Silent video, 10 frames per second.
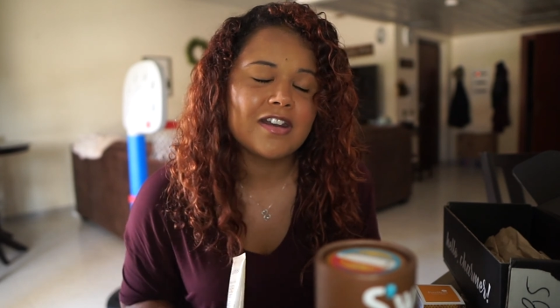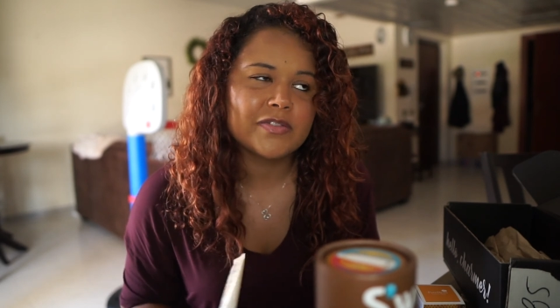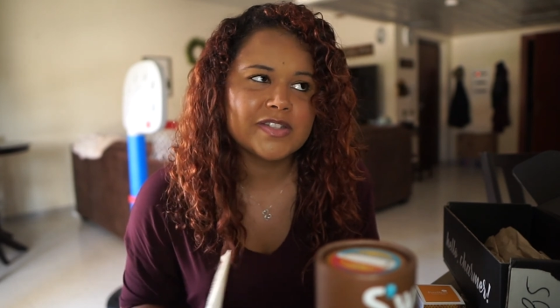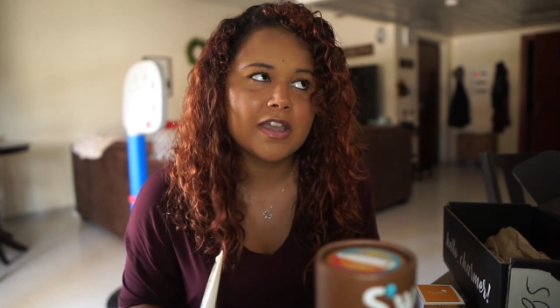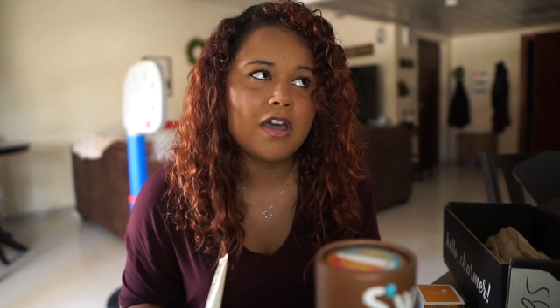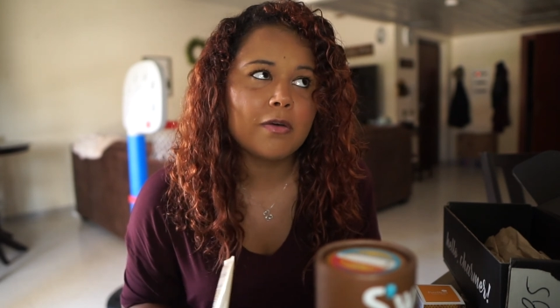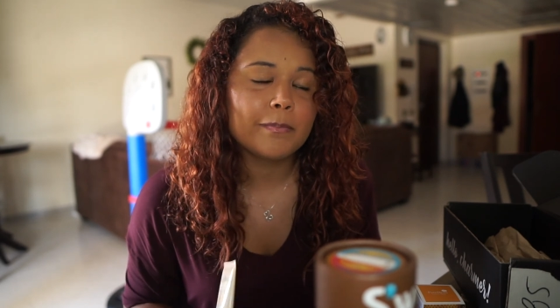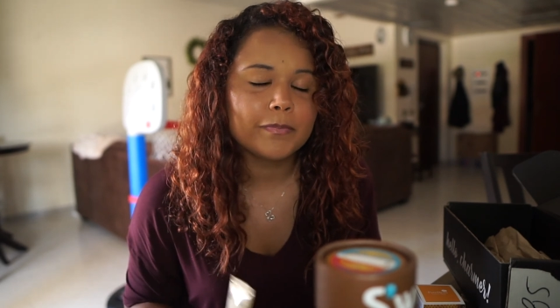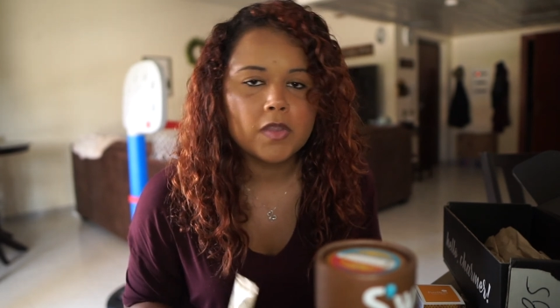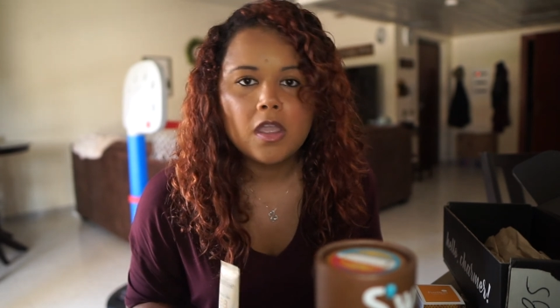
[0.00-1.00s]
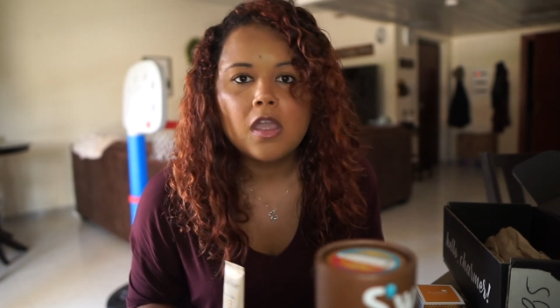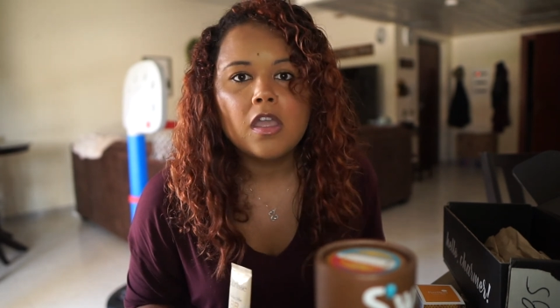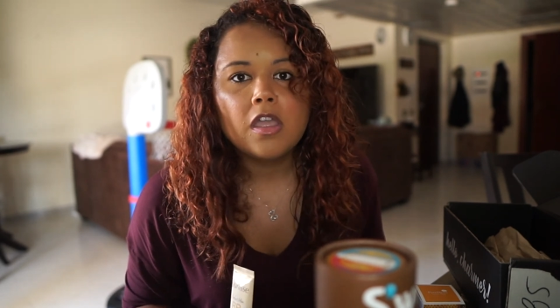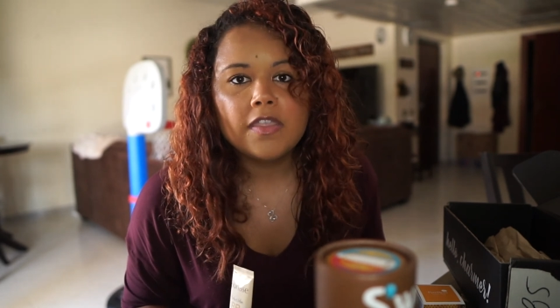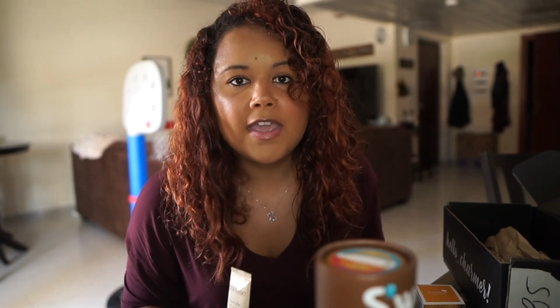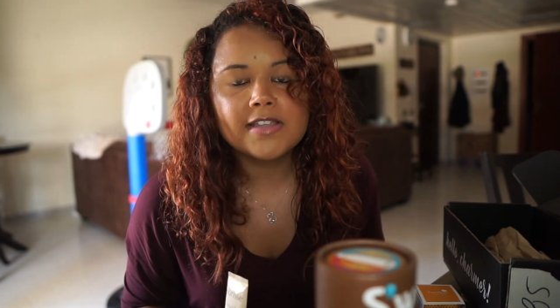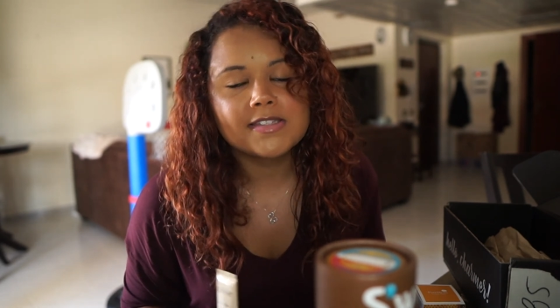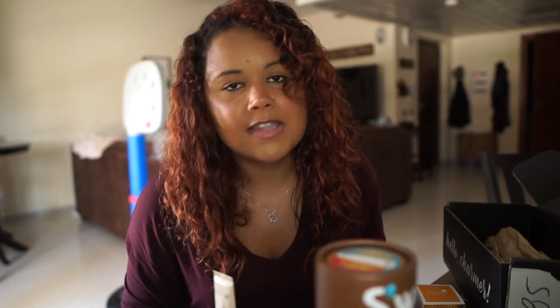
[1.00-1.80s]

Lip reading: And I was like, oh, thanks.